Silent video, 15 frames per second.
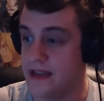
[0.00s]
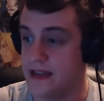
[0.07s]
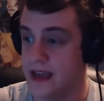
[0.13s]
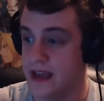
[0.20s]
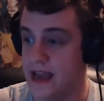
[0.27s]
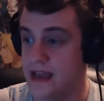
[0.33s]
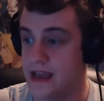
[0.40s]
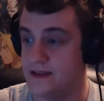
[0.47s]

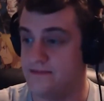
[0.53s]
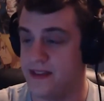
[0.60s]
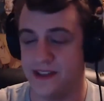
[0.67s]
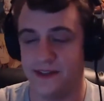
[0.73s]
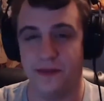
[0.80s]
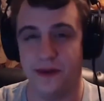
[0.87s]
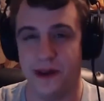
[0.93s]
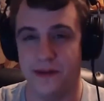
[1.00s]
And that's
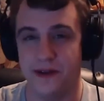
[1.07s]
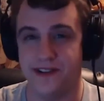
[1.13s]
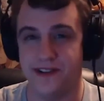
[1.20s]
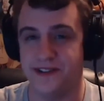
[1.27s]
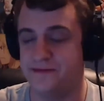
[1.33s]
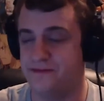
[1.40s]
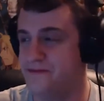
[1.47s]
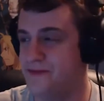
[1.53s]
pretty
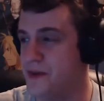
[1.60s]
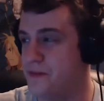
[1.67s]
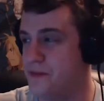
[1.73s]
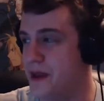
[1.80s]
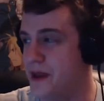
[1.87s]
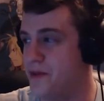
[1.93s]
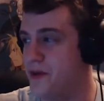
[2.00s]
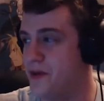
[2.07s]
much the
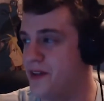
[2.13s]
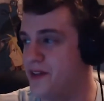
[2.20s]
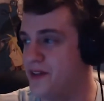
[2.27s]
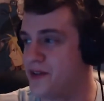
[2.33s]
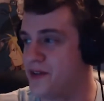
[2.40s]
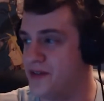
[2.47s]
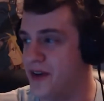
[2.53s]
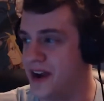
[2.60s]
big ones
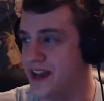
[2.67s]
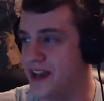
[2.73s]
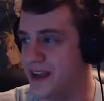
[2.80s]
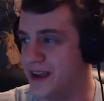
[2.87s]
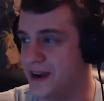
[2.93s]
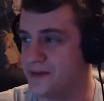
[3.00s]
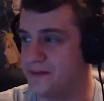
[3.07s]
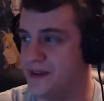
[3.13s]
for fighting
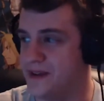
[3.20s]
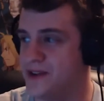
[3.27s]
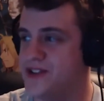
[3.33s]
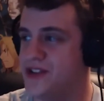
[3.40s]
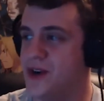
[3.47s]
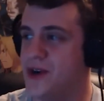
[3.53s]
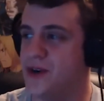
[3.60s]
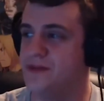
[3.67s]
here. Now,
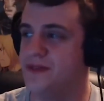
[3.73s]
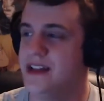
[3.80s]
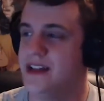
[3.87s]
Joe,